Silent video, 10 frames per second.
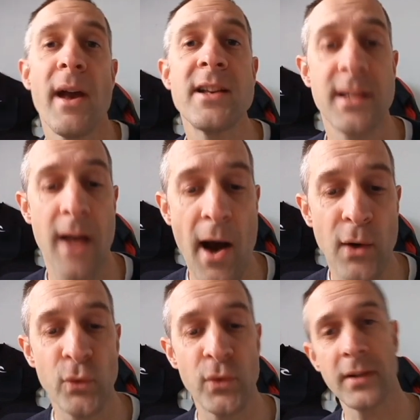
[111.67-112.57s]
basic
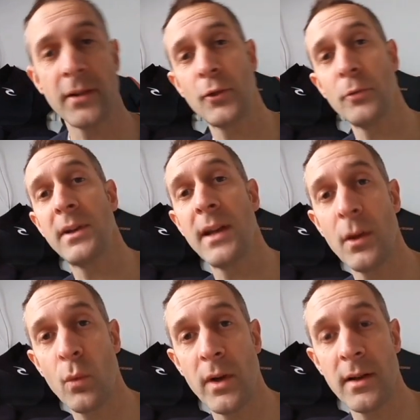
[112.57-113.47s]
outfit to
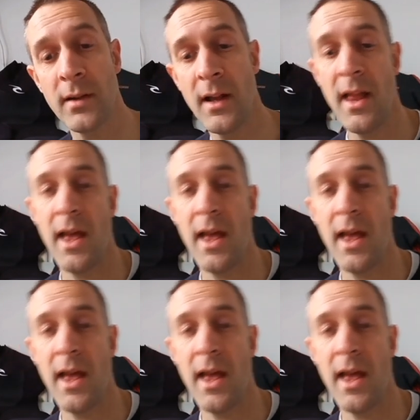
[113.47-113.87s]
begin with